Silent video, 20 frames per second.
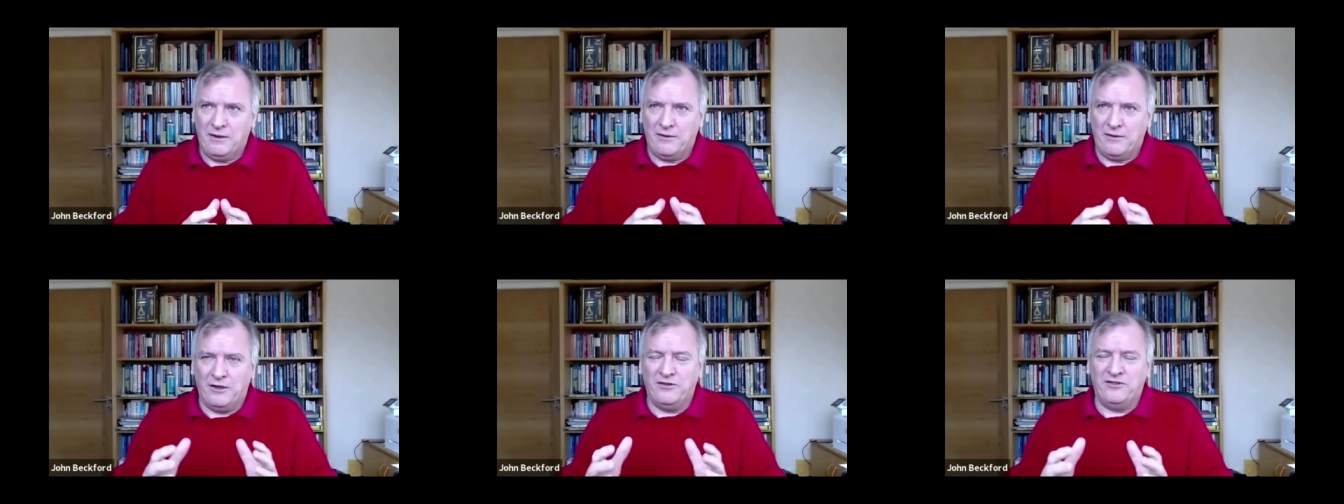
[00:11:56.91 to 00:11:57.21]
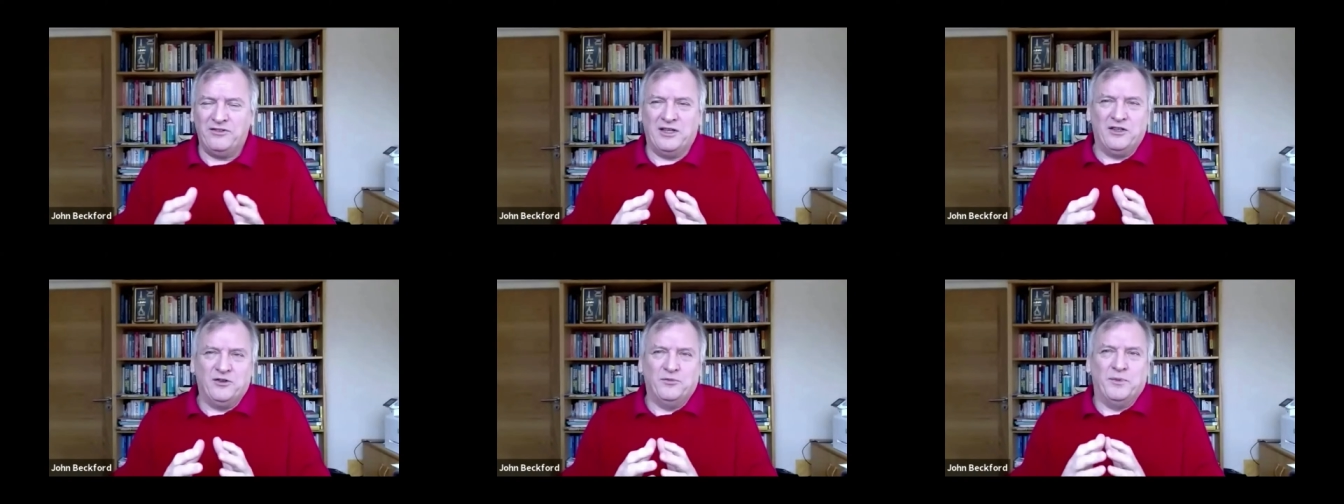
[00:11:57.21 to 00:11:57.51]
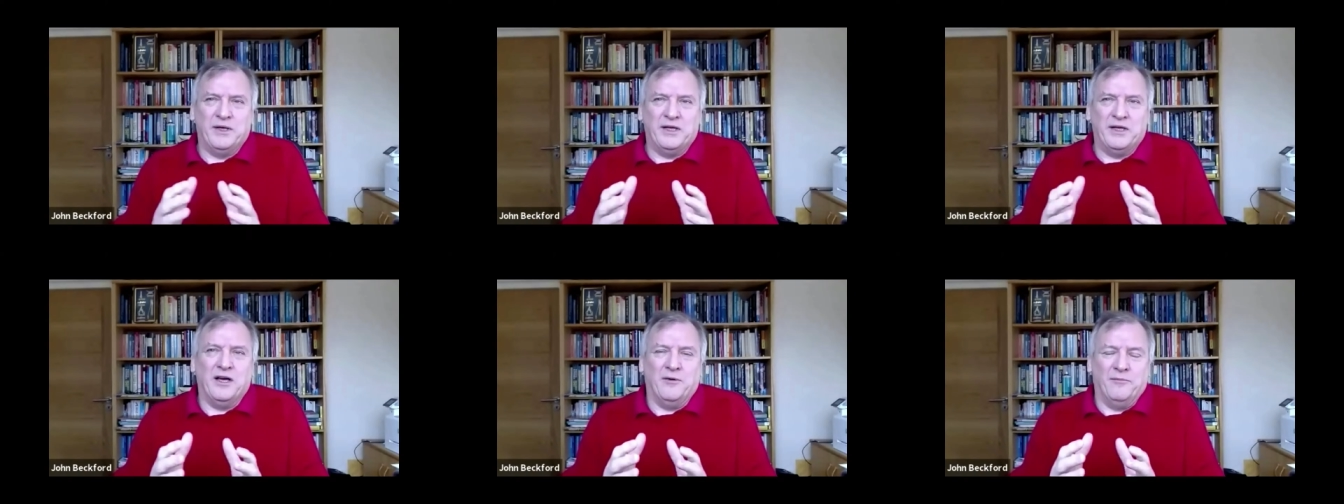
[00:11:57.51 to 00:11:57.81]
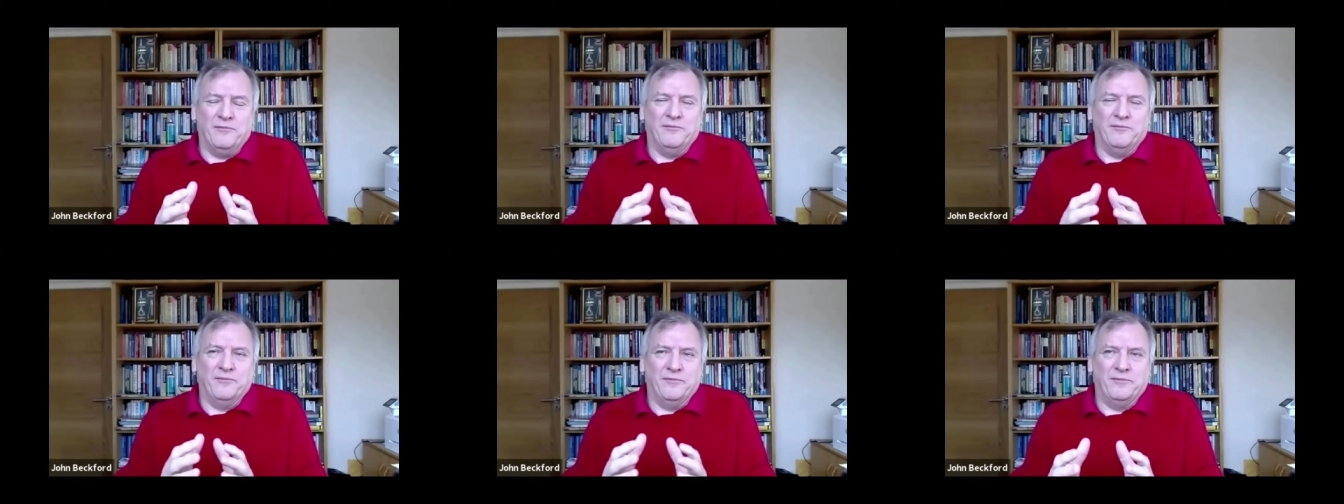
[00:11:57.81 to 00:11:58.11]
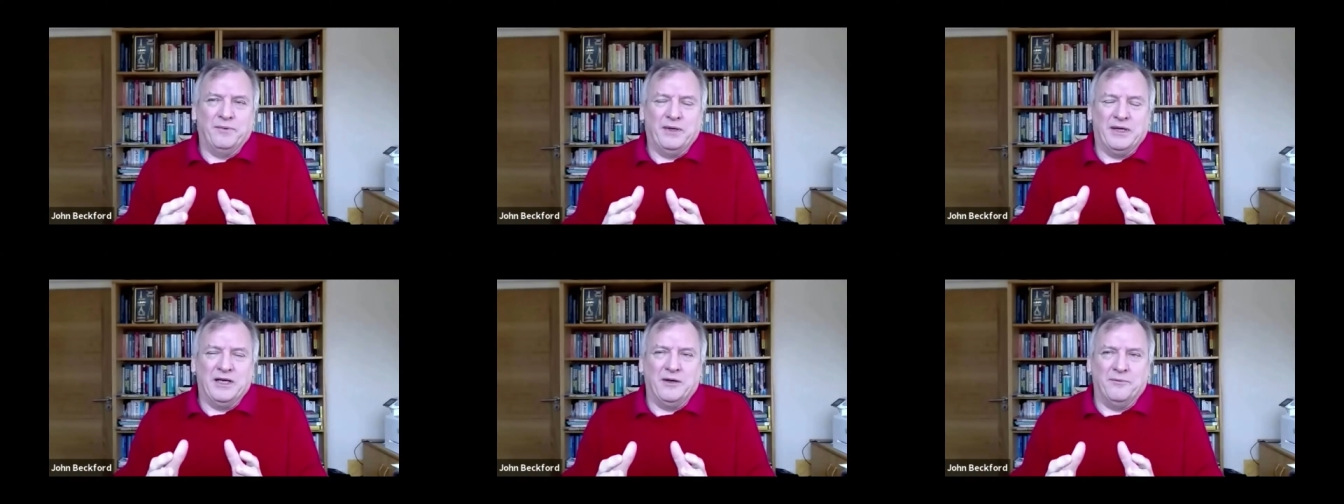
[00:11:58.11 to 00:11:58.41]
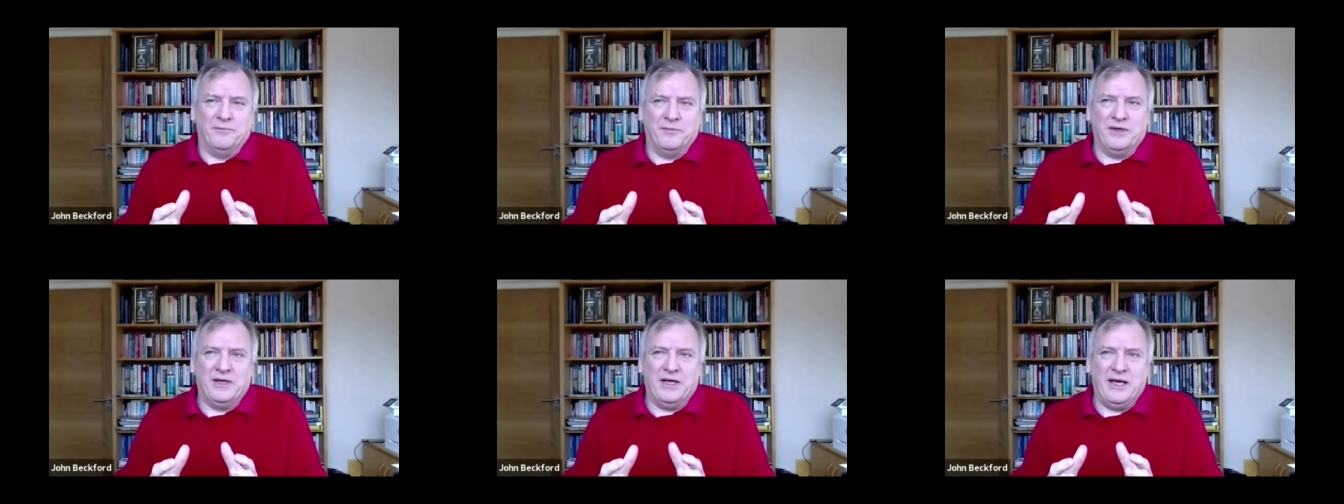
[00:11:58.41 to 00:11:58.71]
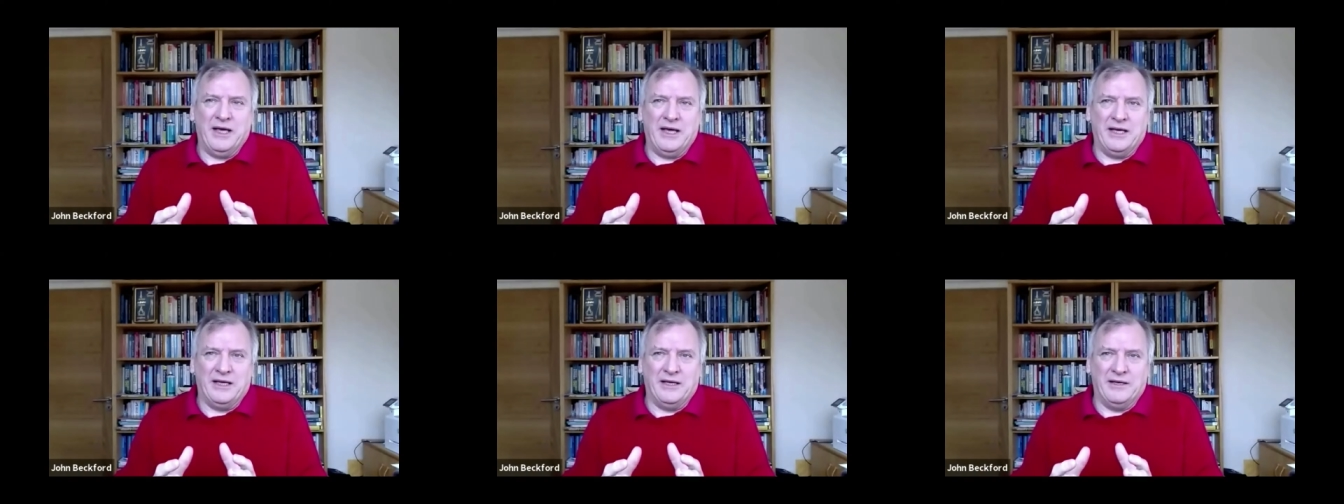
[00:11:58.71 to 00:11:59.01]
those things become, become
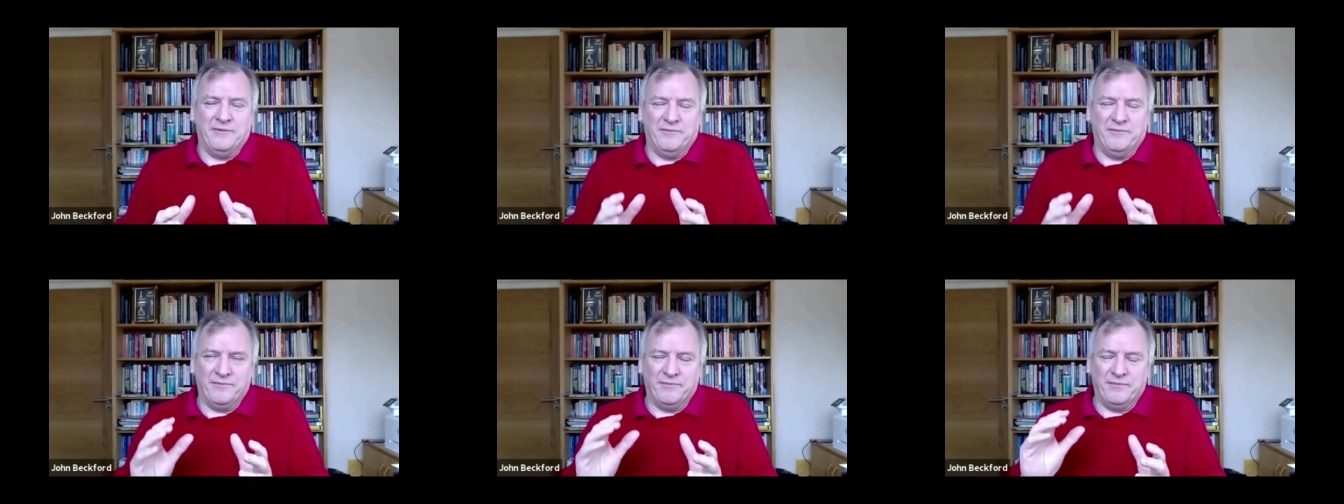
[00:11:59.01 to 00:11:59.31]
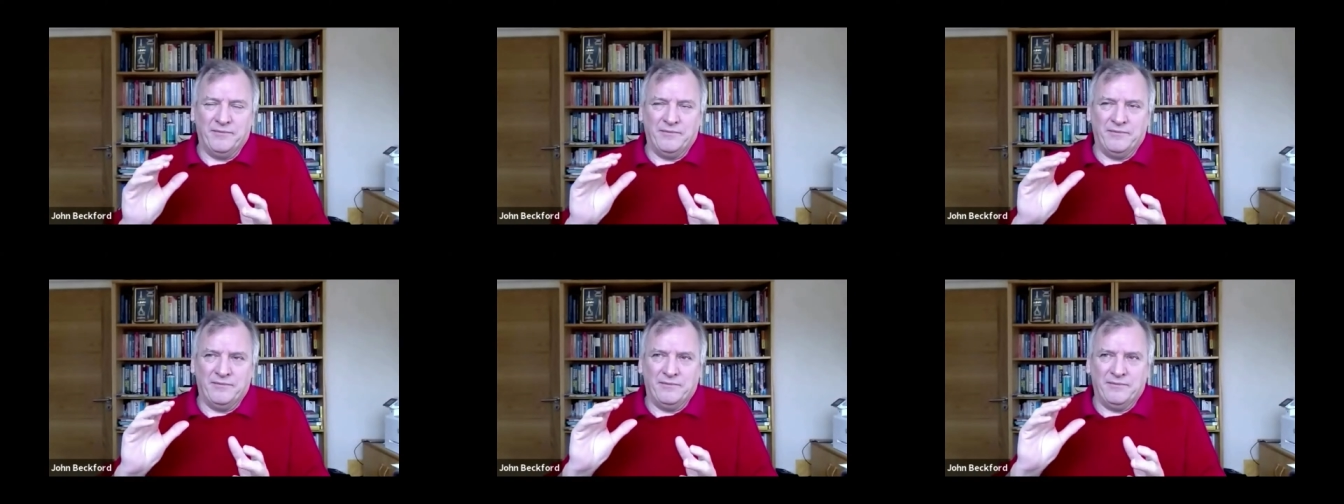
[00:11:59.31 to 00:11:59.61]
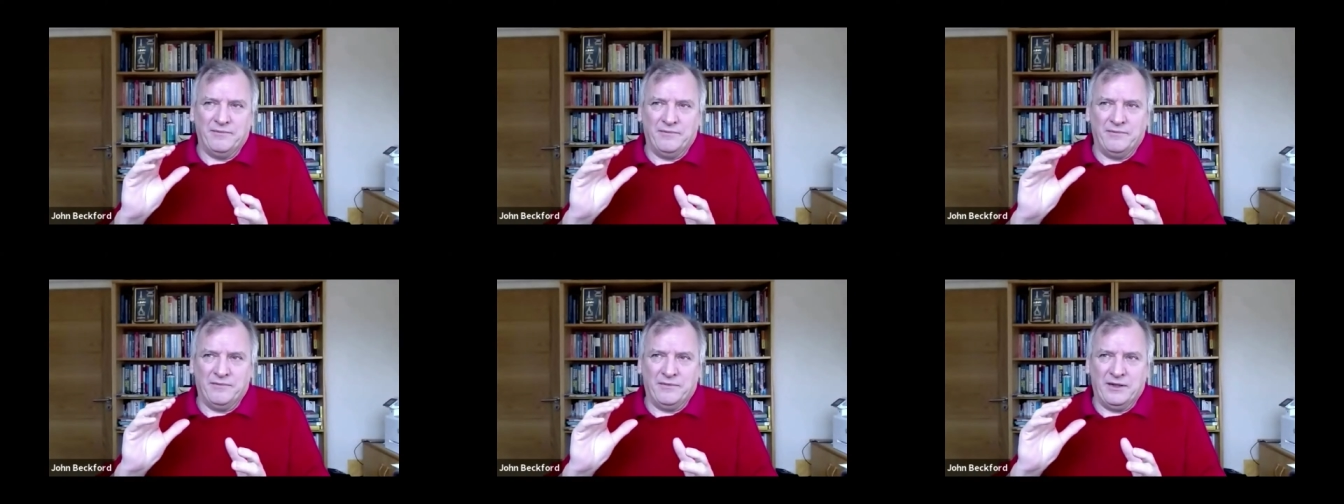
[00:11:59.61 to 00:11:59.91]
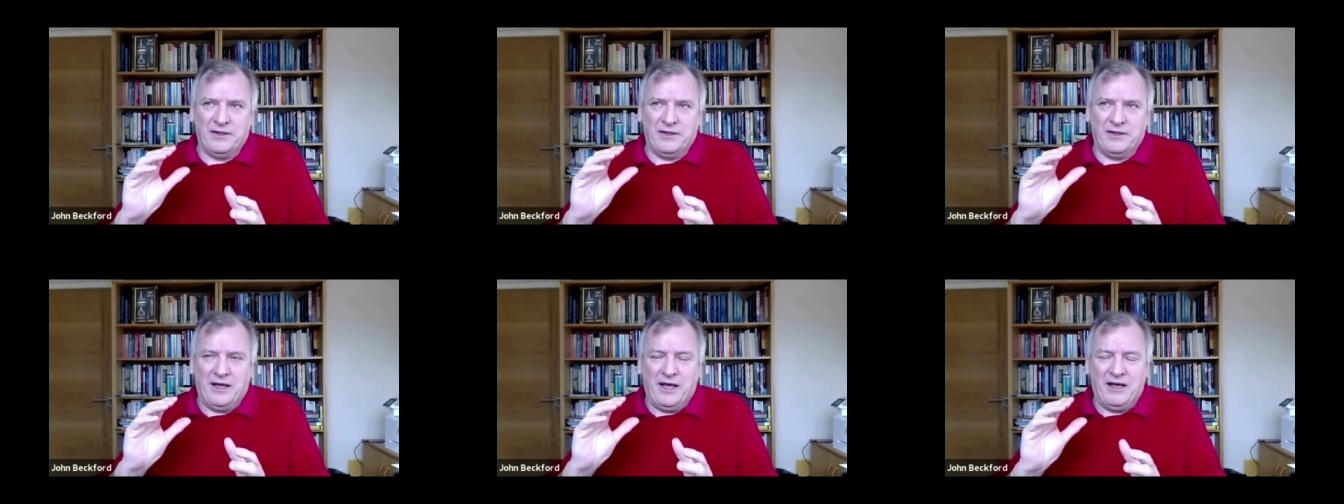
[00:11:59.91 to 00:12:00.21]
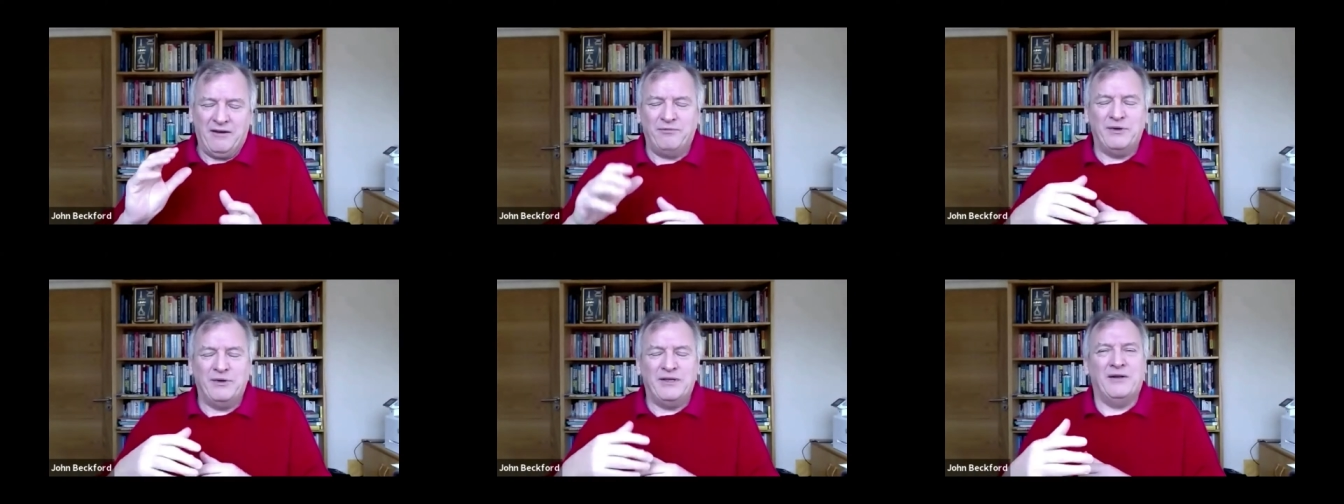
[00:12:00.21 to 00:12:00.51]
key. If we